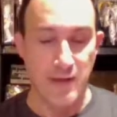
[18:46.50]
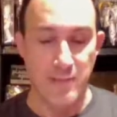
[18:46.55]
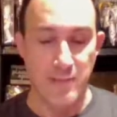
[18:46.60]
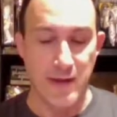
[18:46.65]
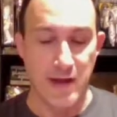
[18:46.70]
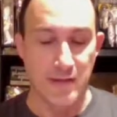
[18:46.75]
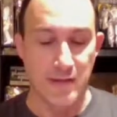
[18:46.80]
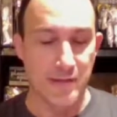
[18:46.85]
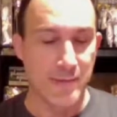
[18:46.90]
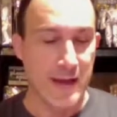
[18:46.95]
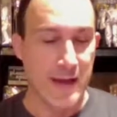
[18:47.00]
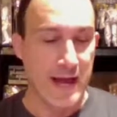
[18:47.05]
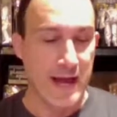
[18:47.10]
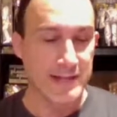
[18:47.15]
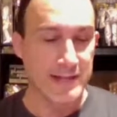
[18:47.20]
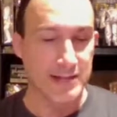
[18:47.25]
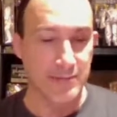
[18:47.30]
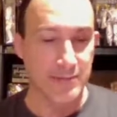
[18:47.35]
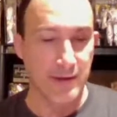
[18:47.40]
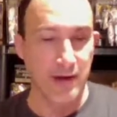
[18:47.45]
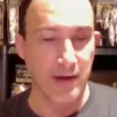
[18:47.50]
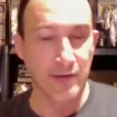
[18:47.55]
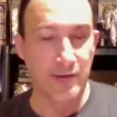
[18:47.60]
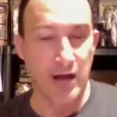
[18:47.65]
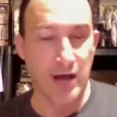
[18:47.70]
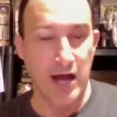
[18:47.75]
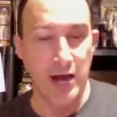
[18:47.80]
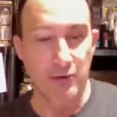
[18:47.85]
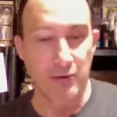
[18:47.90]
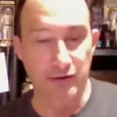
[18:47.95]
about in the past about
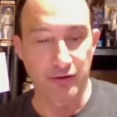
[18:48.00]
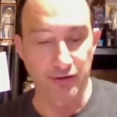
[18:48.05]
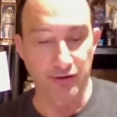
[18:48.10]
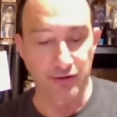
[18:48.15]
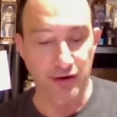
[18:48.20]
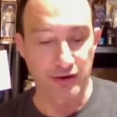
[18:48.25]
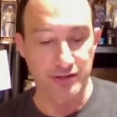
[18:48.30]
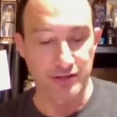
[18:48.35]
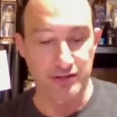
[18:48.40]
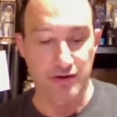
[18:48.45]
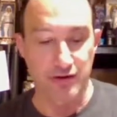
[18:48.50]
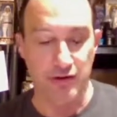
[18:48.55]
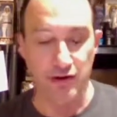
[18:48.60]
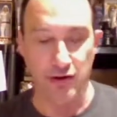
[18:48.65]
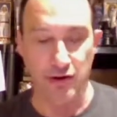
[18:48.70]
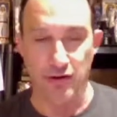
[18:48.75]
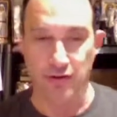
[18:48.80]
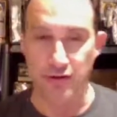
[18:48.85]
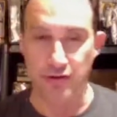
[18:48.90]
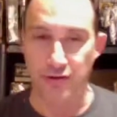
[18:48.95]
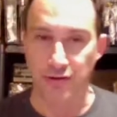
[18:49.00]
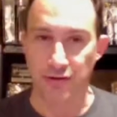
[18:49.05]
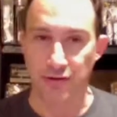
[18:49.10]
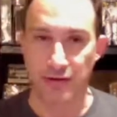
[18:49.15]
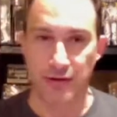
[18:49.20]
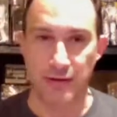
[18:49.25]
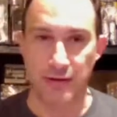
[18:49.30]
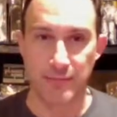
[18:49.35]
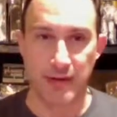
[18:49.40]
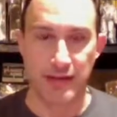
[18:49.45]
Hot Wheels cars, how hard they're to
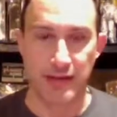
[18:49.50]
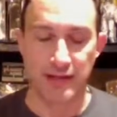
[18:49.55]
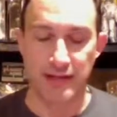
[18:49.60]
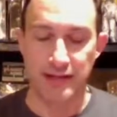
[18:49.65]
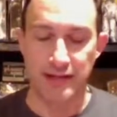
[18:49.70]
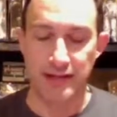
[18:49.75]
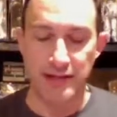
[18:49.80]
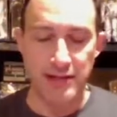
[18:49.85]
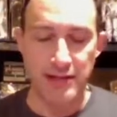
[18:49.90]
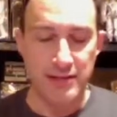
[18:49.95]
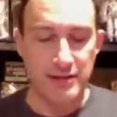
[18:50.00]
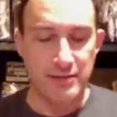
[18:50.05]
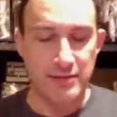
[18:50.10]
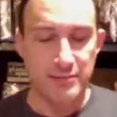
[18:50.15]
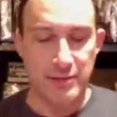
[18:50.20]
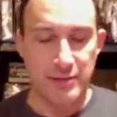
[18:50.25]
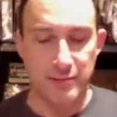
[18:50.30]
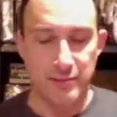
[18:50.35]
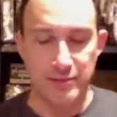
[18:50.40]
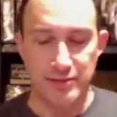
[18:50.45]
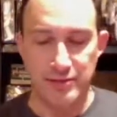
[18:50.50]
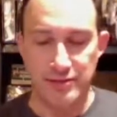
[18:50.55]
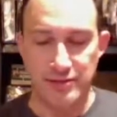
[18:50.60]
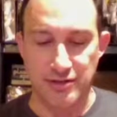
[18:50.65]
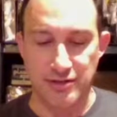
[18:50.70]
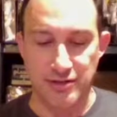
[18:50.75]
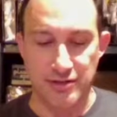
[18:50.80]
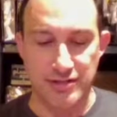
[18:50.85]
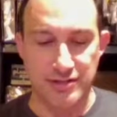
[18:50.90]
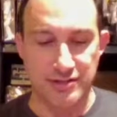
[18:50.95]
come by. Like, people just
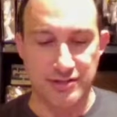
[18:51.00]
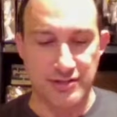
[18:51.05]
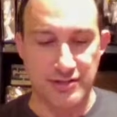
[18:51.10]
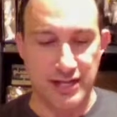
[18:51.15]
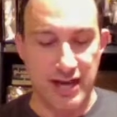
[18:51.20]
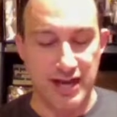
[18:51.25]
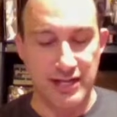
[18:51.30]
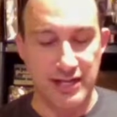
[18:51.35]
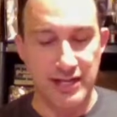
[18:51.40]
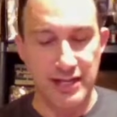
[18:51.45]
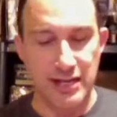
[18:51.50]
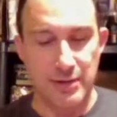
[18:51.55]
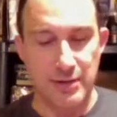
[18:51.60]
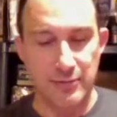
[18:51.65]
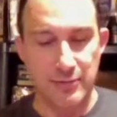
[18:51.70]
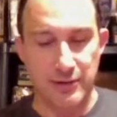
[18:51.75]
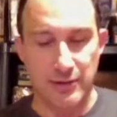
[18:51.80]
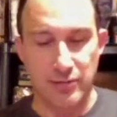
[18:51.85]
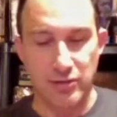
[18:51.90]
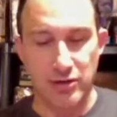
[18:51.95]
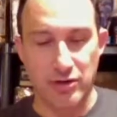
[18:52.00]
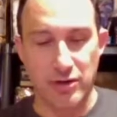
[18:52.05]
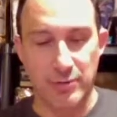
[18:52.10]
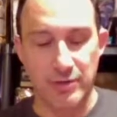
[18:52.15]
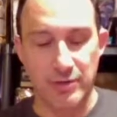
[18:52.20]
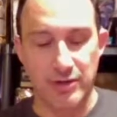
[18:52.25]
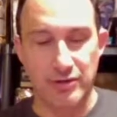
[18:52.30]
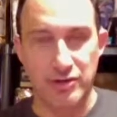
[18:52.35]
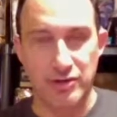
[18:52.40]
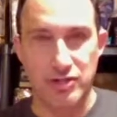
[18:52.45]
aren't stocking them, or they weren't coming
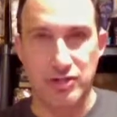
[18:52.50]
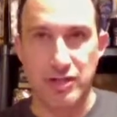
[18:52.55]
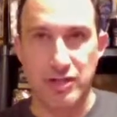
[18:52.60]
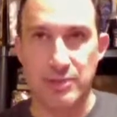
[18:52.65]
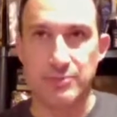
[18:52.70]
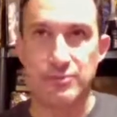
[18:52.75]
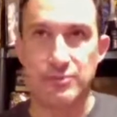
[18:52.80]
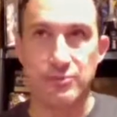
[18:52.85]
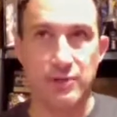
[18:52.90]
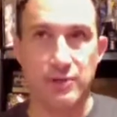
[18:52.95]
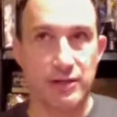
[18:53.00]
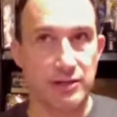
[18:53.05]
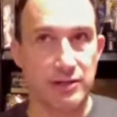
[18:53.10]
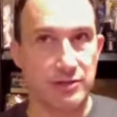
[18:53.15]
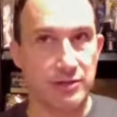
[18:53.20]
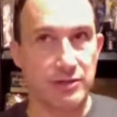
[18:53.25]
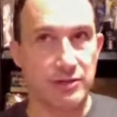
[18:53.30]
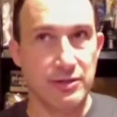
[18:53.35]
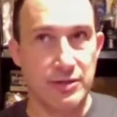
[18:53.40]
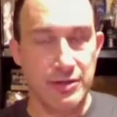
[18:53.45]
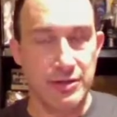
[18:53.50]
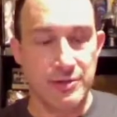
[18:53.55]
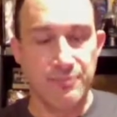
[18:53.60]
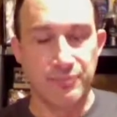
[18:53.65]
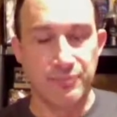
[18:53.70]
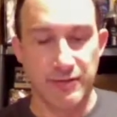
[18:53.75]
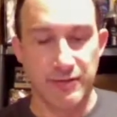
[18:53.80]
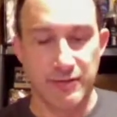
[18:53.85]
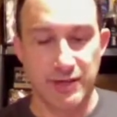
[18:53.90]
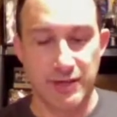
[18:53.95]
on the ships. Well,
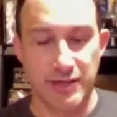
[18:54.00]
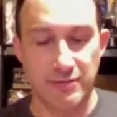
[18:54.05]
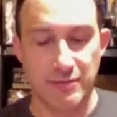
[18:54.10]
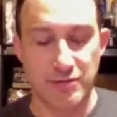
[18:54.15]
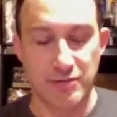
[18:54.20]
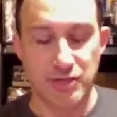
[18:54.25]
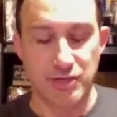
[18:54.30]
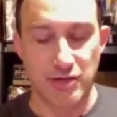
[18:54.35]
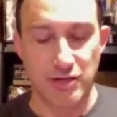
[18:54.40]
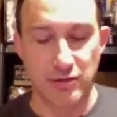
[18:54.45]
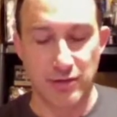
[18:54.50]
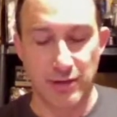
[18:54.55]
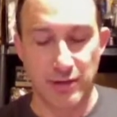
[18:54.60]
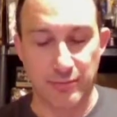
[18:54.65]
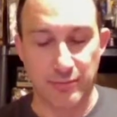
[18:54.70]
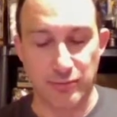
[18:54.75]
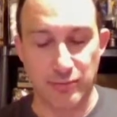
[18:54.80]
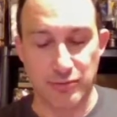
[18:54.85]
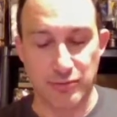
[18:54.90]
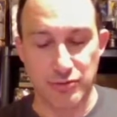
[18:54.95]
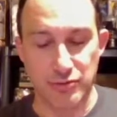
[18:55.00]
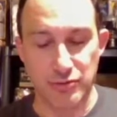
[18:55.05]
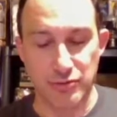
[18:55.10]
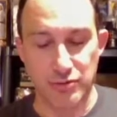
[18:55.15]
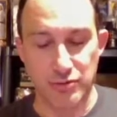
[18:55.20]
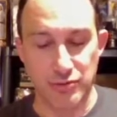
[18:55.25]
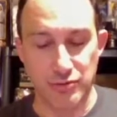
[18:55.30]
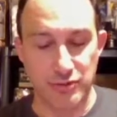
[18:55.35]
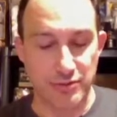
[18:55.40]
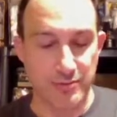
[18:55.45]
they've been showing up. Grocery
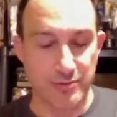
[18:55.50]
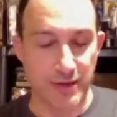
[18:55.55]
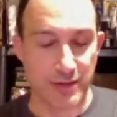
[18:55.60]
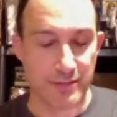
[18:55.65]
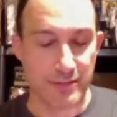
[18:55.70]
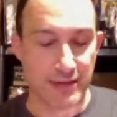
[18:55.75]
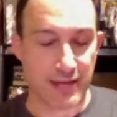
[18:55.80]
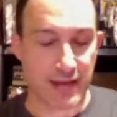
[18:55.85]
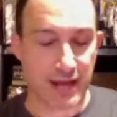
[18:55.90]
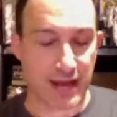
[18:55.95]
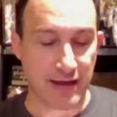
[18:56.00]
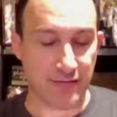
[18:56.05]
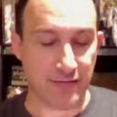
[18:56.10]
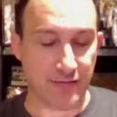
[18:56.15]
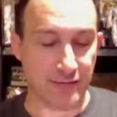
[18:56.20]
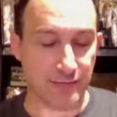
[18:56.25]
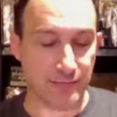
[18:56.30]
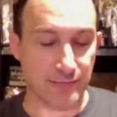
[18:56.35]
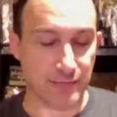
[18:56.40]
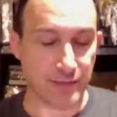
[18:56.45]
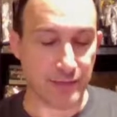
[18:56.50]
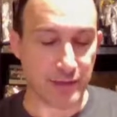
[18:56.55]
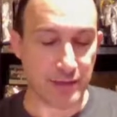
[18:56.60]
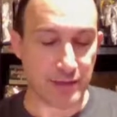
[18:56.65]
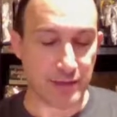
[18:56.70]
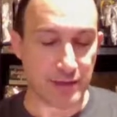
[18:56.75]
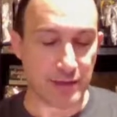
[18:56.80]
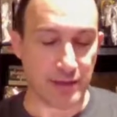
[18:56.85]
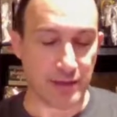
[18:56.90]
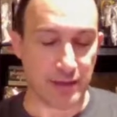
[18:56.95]
stores by me have them.
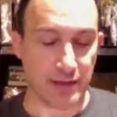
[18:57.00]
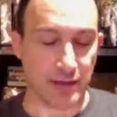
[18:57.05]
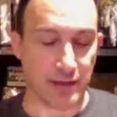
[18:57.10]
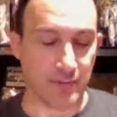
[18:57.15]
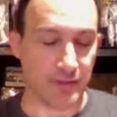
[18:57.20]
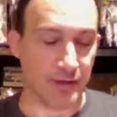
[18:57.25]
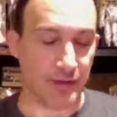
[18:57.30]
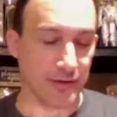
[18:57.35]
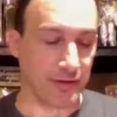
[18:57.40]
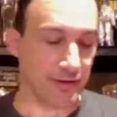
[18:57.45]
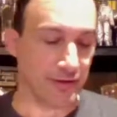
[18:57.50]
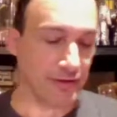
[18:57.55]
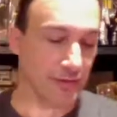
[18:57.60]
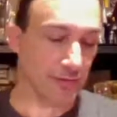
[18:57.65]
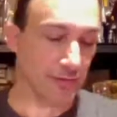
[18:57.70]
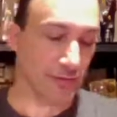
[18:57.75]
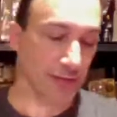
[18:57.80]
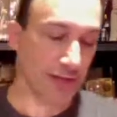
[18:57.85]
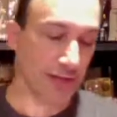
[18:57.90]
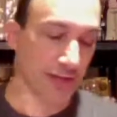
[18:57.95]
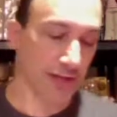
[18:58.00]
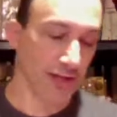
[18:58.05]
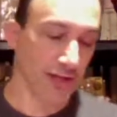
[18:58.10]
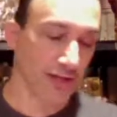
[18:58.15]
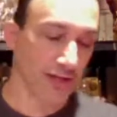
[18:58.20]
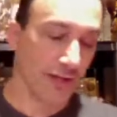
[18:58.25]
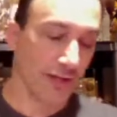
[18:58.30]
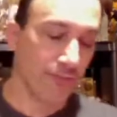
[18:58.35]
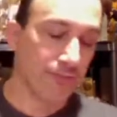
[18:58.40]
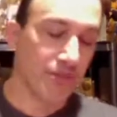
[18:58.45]
This is really
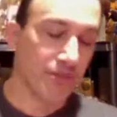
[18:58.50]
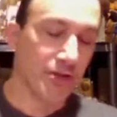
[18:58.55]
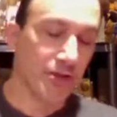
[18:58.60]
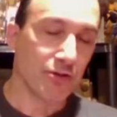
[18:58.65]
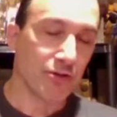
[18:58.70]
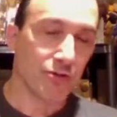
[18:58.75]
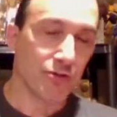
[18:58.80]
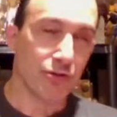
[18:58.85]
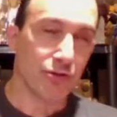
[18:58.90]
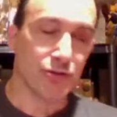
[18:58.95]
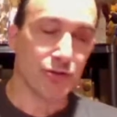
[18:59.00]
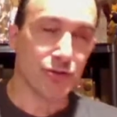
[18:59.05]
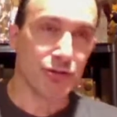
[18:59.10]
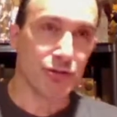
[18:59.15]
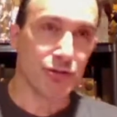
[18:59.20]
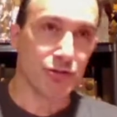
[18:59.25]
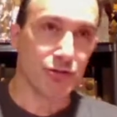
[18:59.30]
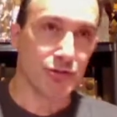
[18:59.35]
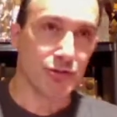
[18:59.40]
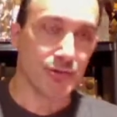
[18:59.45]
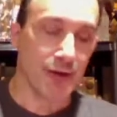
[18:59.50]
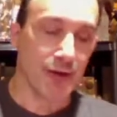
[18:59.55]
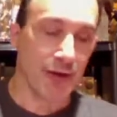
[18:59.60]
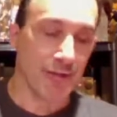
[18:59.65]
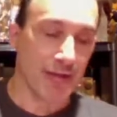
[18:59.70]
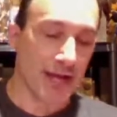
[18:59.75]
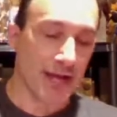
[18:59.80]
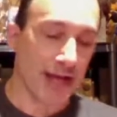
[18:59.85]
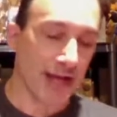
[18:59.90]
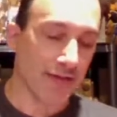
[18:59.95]
locked up. Grocery stores by
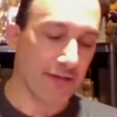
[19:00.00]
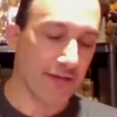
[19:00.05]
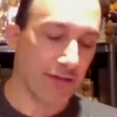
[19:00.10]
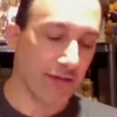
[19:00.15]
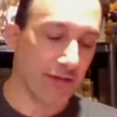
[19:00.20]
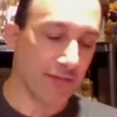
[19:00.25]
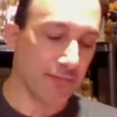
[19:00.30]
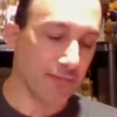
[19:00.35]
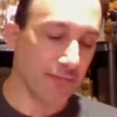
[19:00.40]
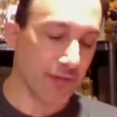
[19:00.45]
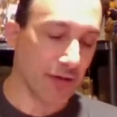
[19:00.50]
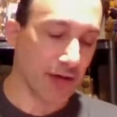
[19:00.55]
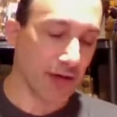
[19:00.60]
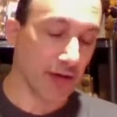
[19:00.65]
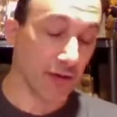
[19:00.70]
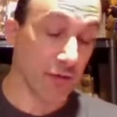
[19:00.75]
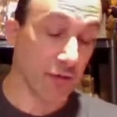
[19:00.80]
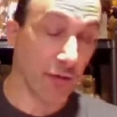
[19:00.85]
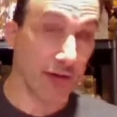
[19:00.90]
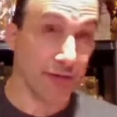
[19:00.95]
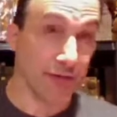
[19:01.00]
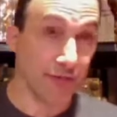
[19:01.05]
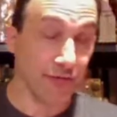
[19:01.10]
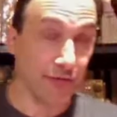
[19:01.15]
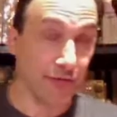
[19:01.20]
me have them, quite a